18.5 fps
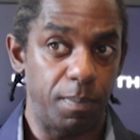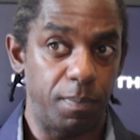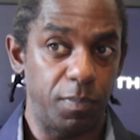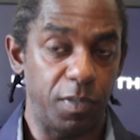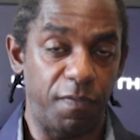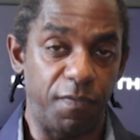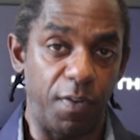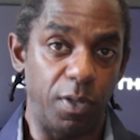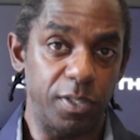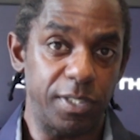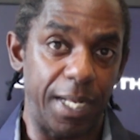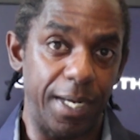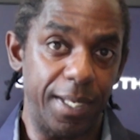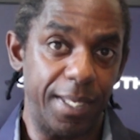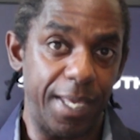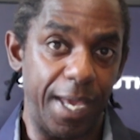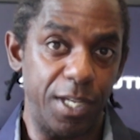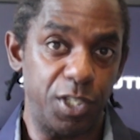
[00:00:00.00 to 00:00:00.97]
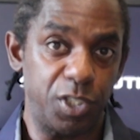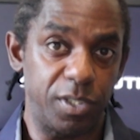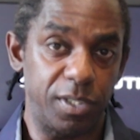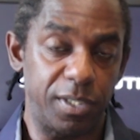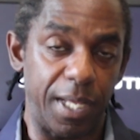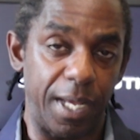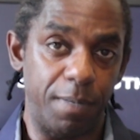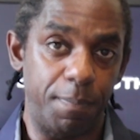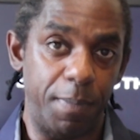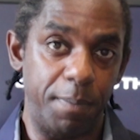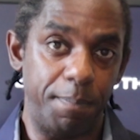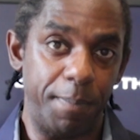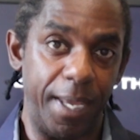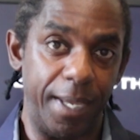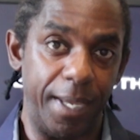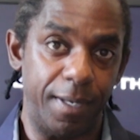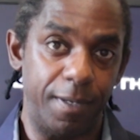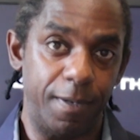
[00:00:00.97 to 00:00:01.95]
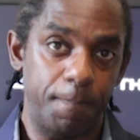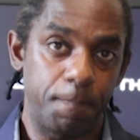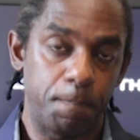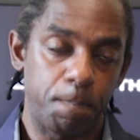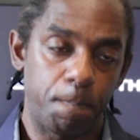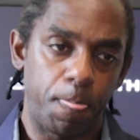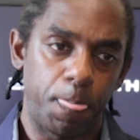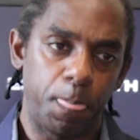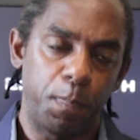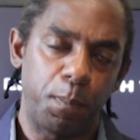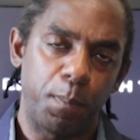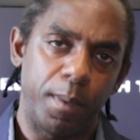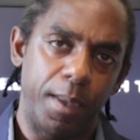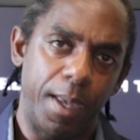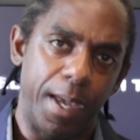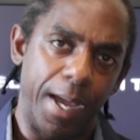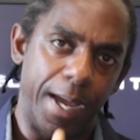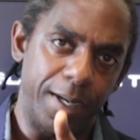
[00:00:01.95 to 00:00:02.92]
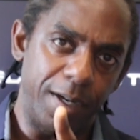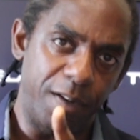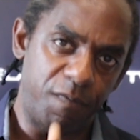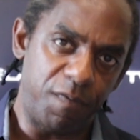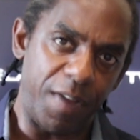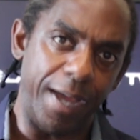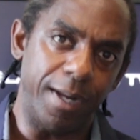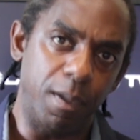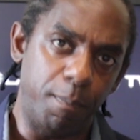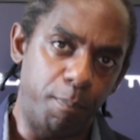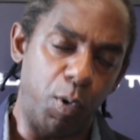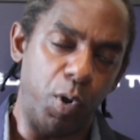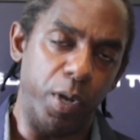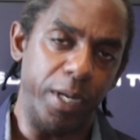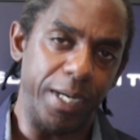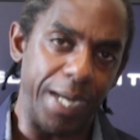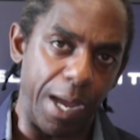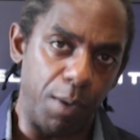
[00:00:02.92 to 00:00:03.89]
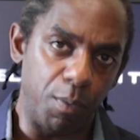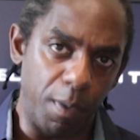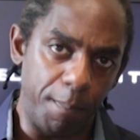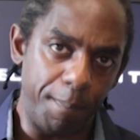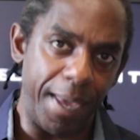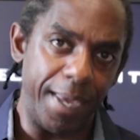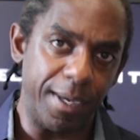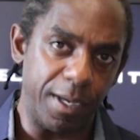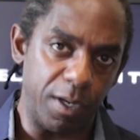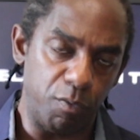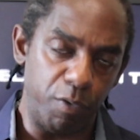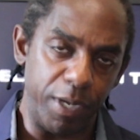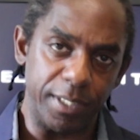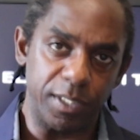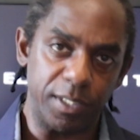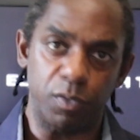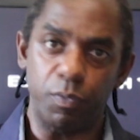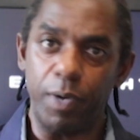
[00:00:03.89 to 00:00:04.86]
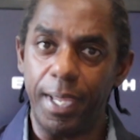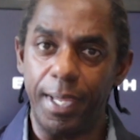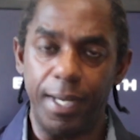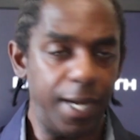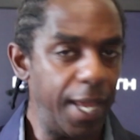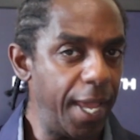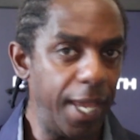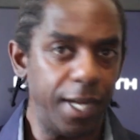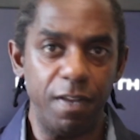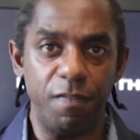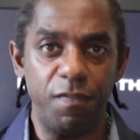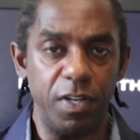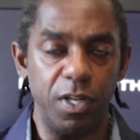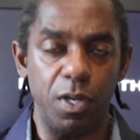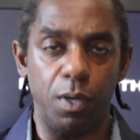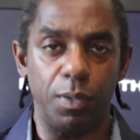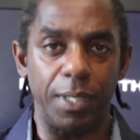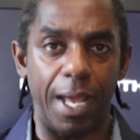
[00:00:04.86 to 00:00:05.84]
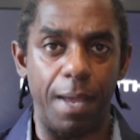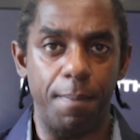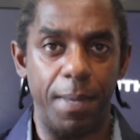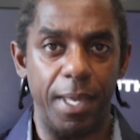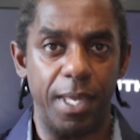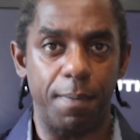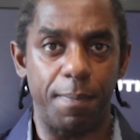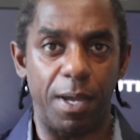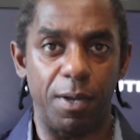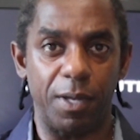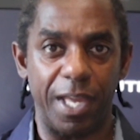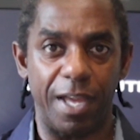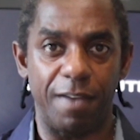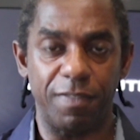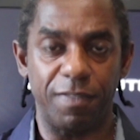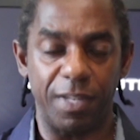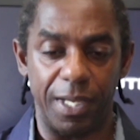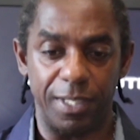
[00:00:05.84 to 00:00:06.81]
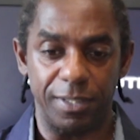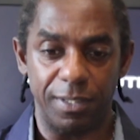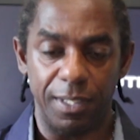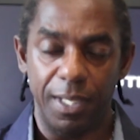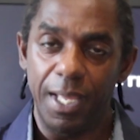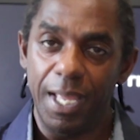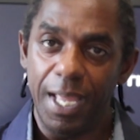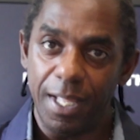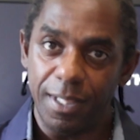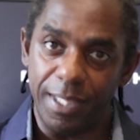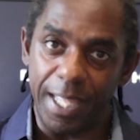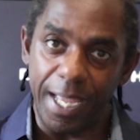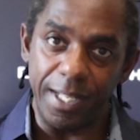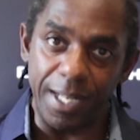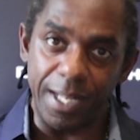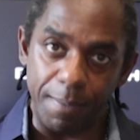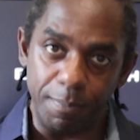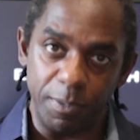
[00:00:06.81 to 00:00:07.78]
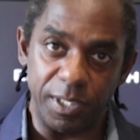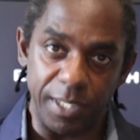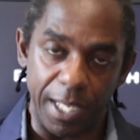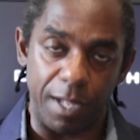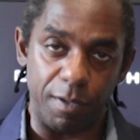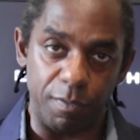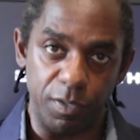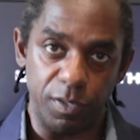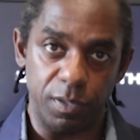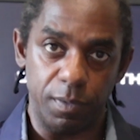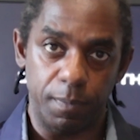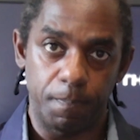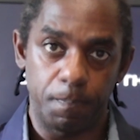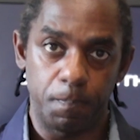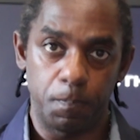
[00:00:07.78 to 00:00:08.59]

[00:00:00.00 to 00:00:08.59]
the false allegations that had been made. And the final point that I will make and reiterate in any video that I make about Cafcass, they themselves